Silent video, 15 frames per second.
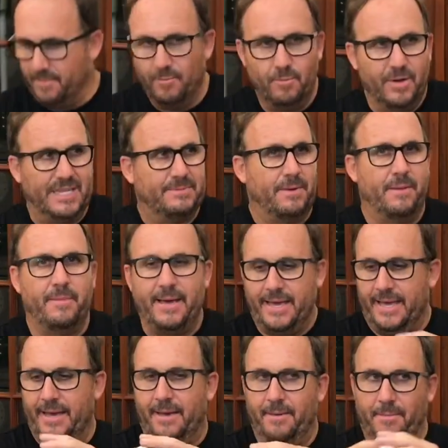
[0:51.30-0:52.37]
Where's my
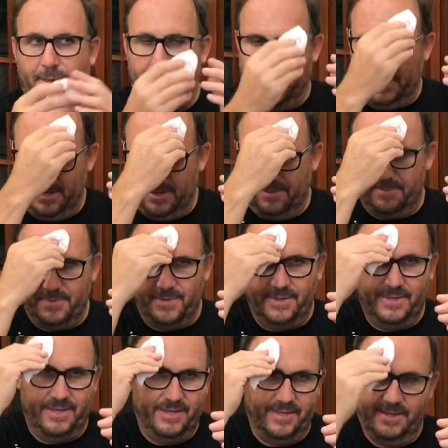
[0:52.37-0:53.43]
makeup?
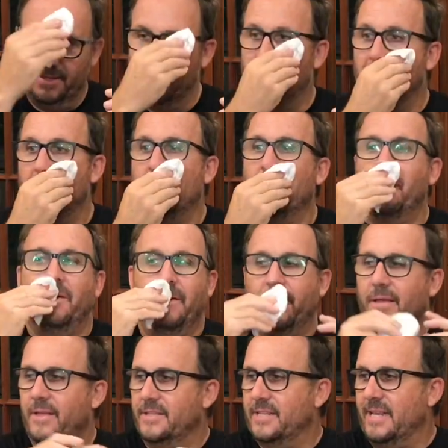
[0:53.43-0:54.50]

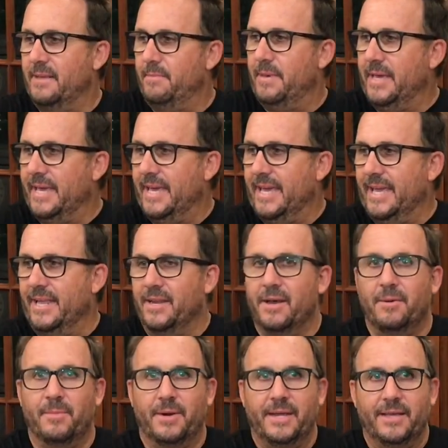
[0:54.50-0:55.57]
It's only me here,
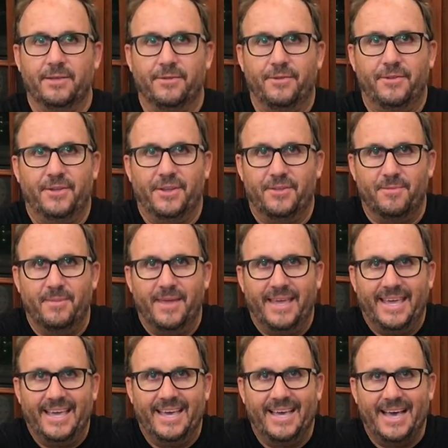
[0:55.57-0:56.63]
nobody else, just
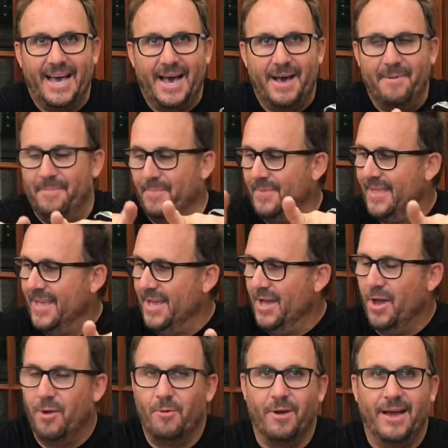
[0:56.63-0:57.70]
me.
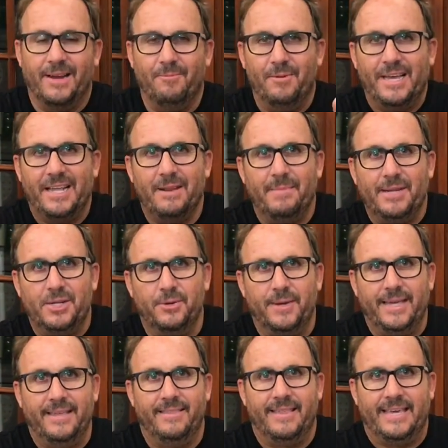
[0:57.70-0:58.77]
Right, we're going to be
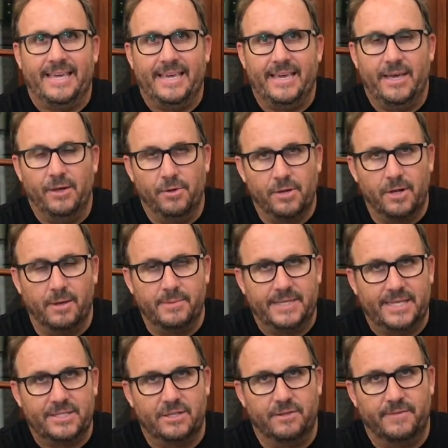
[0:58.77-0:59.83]
doing the hill climb
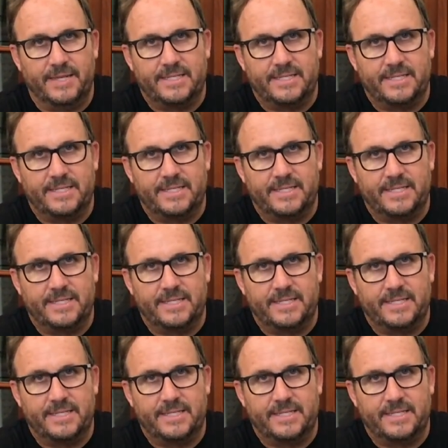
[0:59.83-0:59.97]
test on the